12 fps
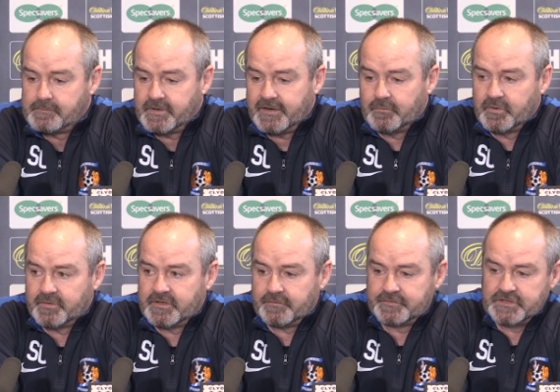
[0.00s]
But now it'll be a
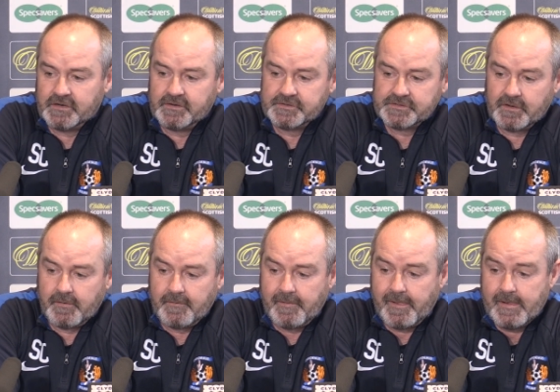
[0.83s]
tough challenge.
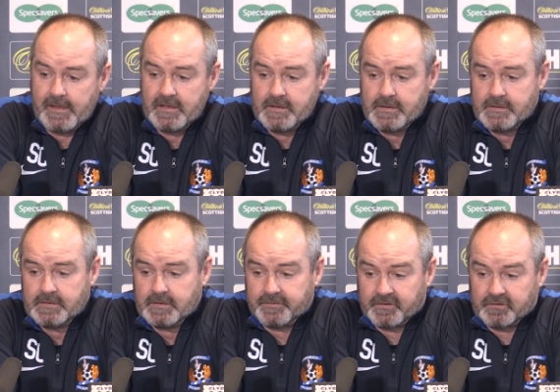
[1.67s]

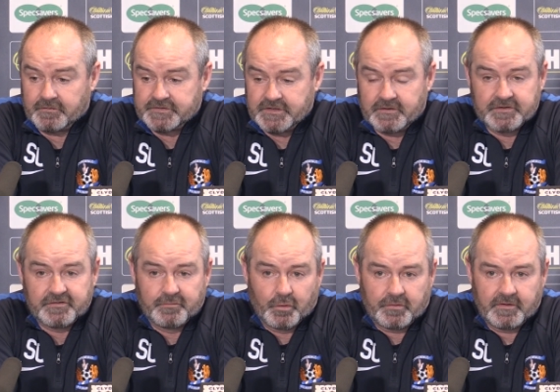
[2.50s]
I think tough challenge
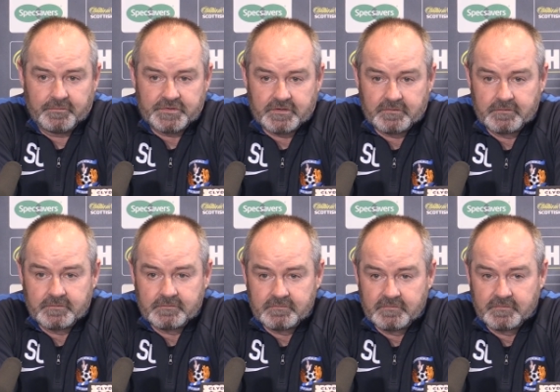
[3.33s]
for both teams.
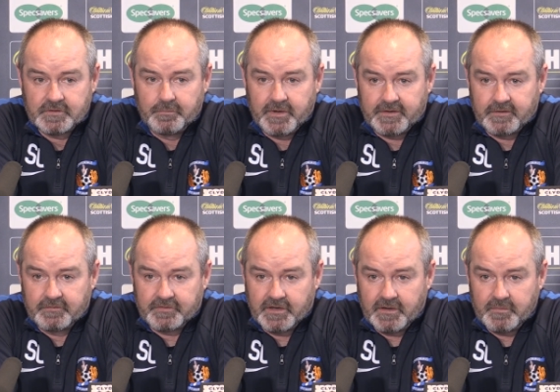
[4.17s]

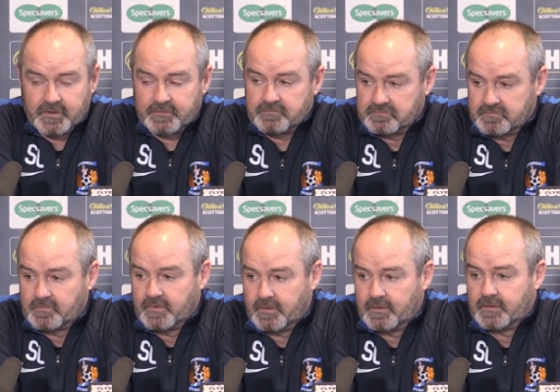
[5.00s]
Competitive game, and
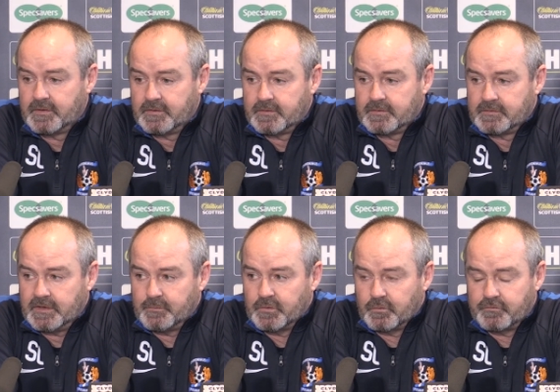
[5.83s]

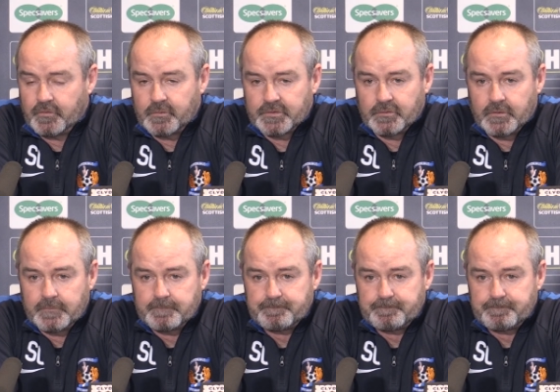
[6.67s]
now we look forward to it.